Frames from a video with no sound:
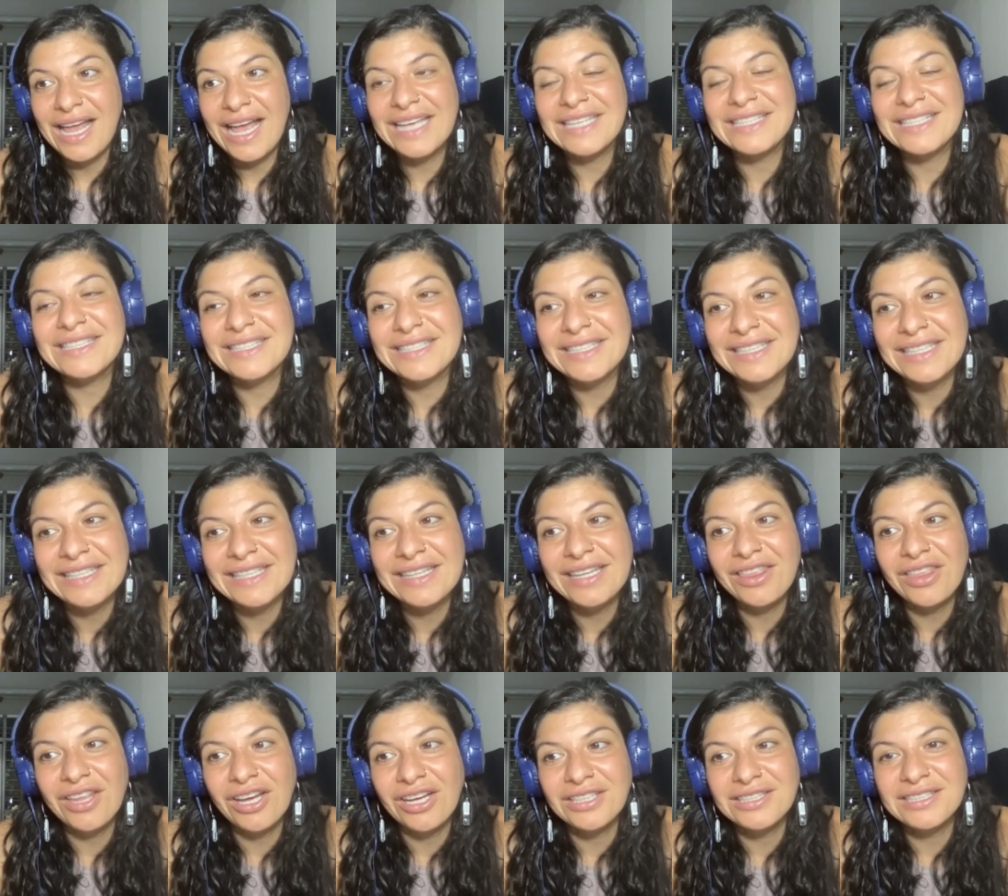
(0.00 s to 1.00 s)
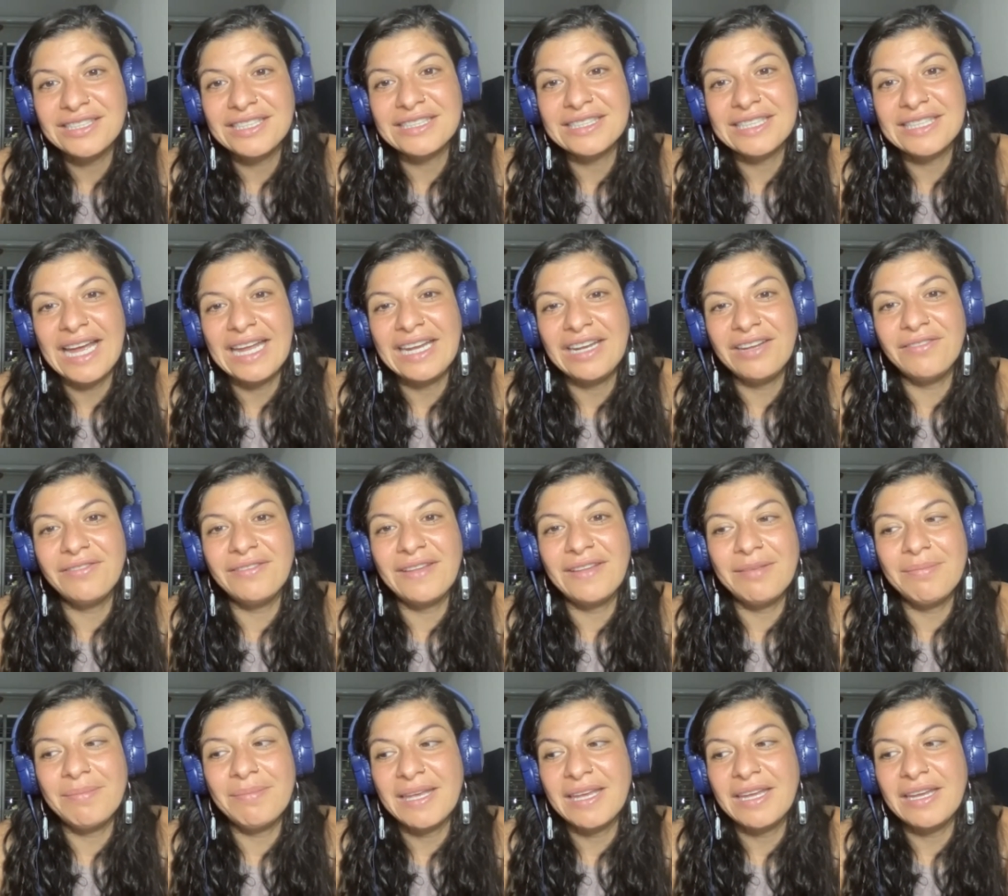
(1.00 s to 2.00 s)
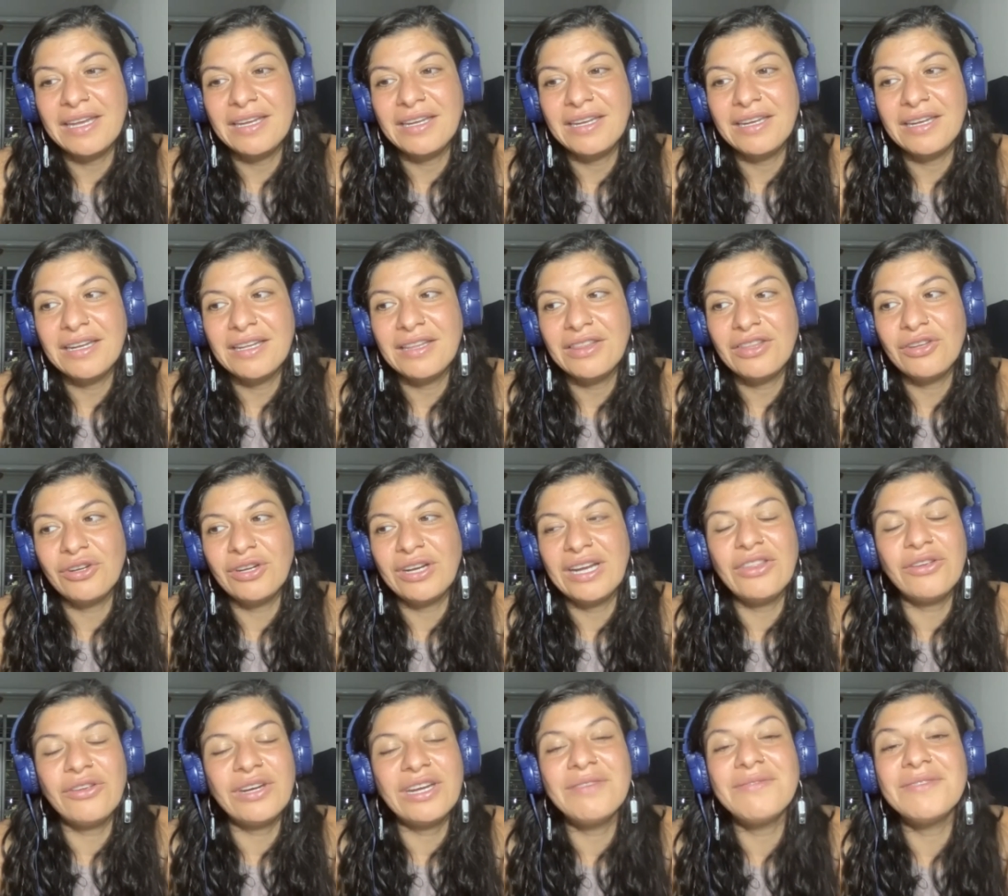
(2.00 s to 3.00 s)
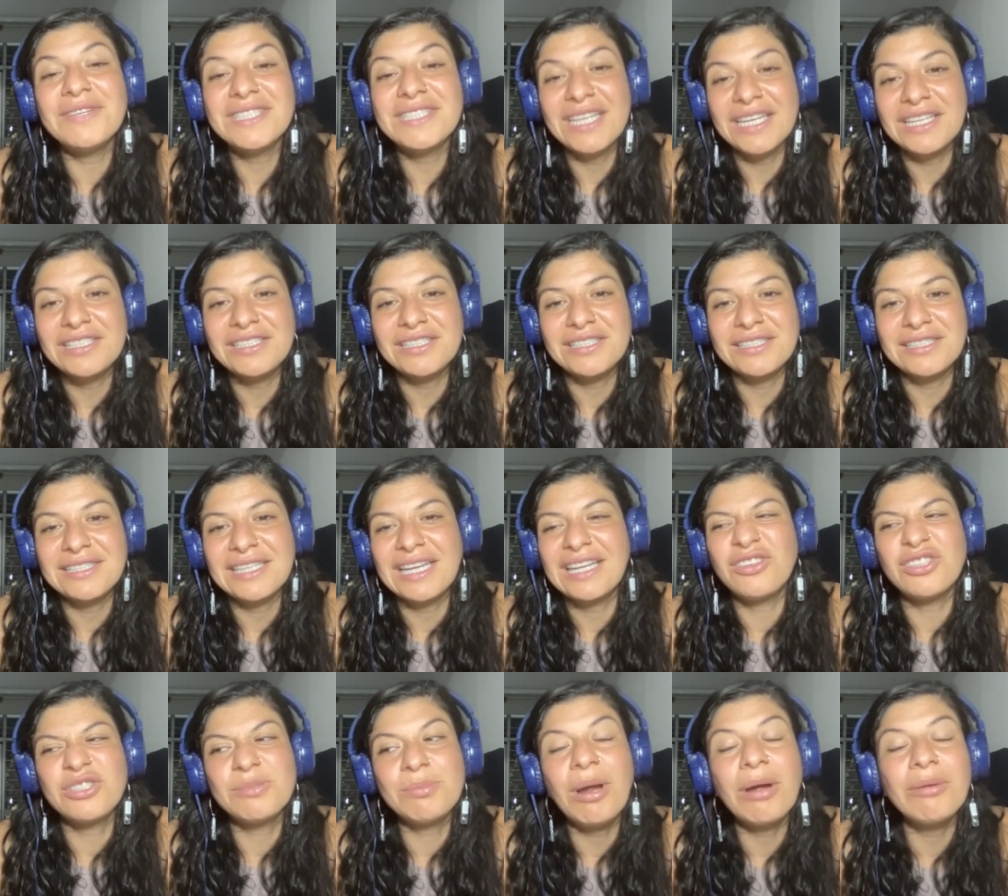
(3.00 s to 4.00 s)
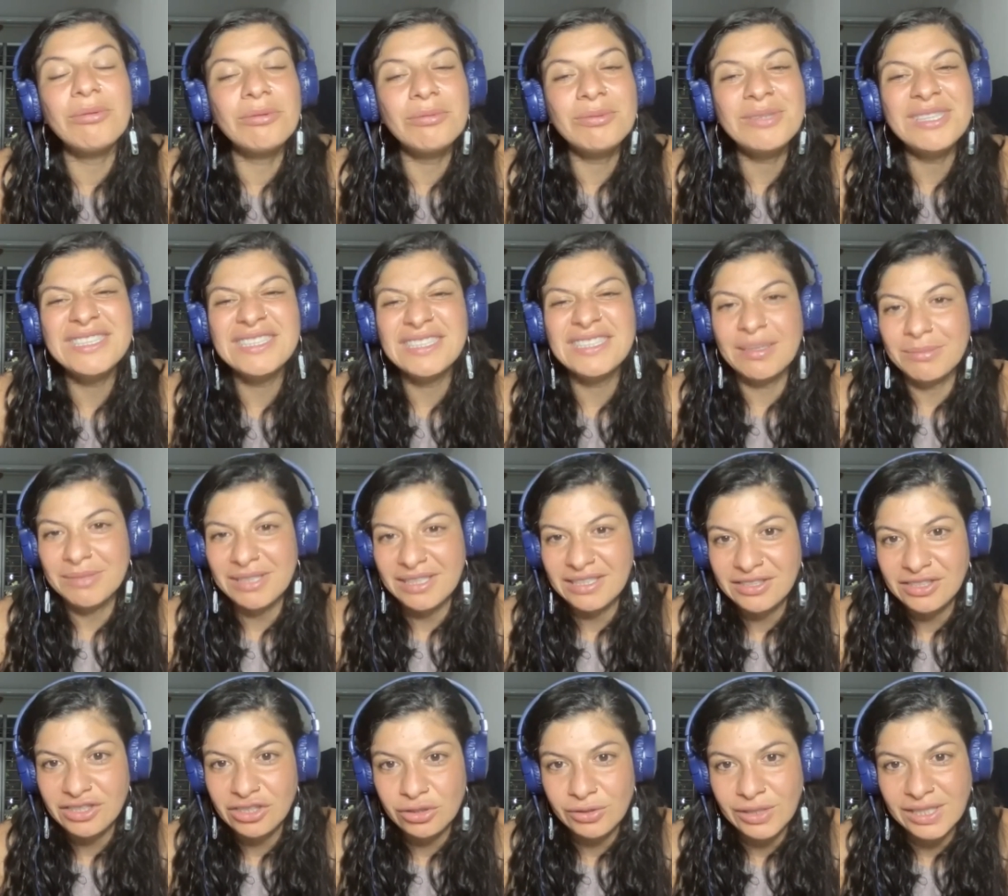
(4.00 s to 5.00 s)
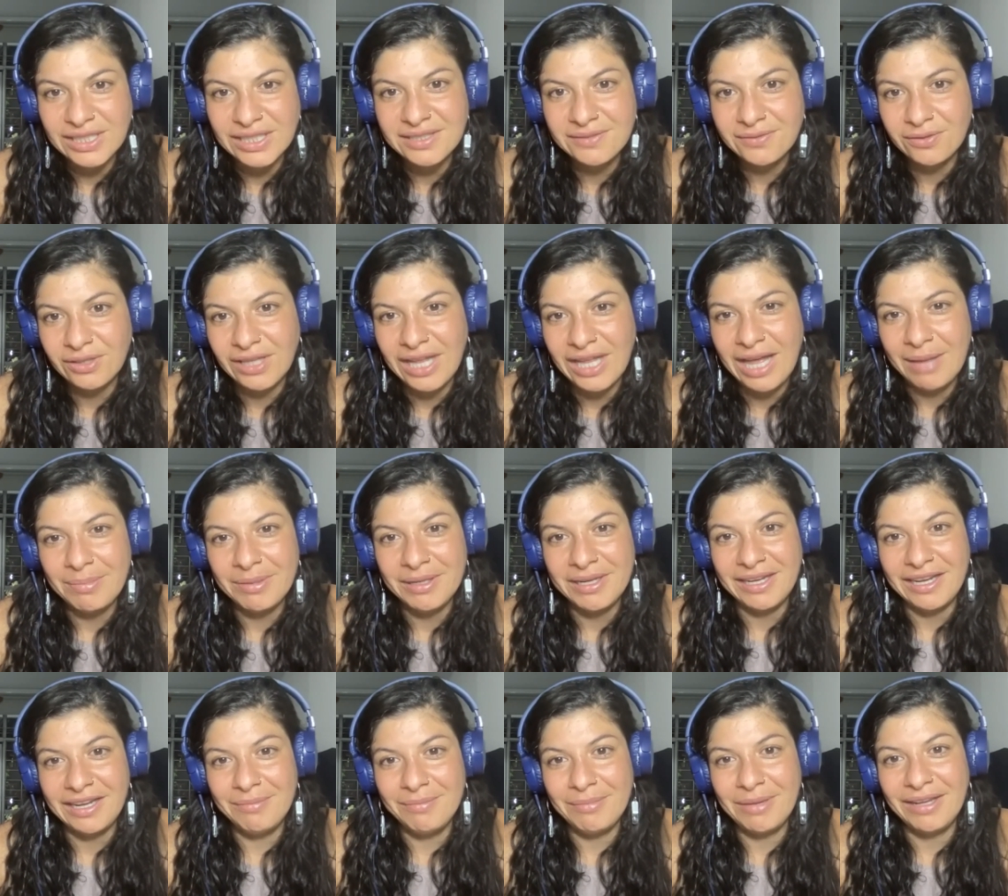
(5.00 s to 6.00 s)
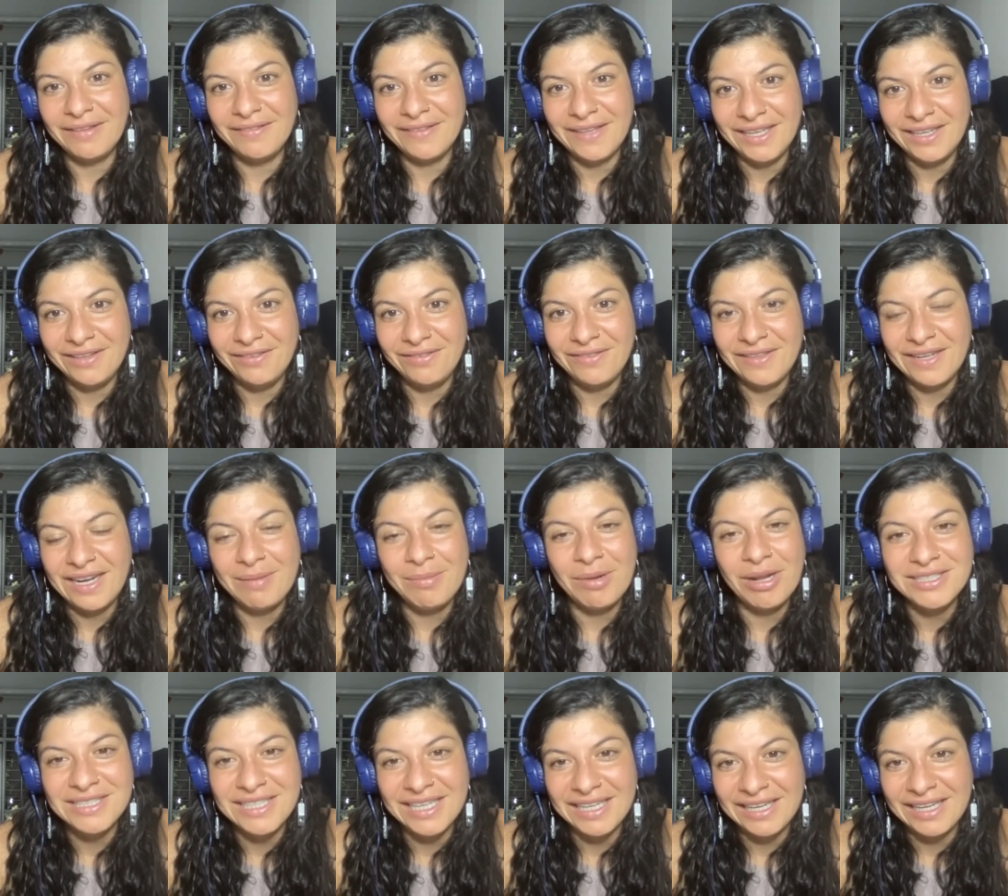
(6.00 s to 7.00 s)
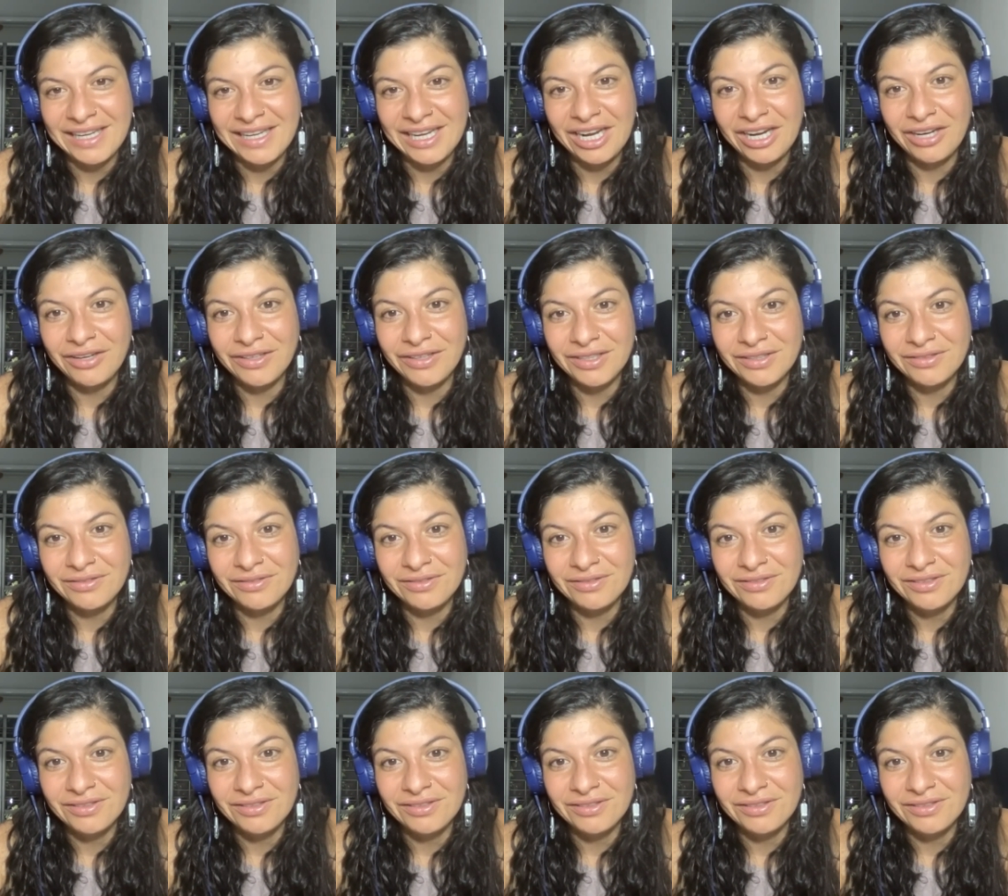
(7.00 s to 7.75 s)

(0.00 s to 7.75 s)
I see the thoughts as kind of like being they're invitations. Like there's probably something stressful happening in my life that I'm not taking care of.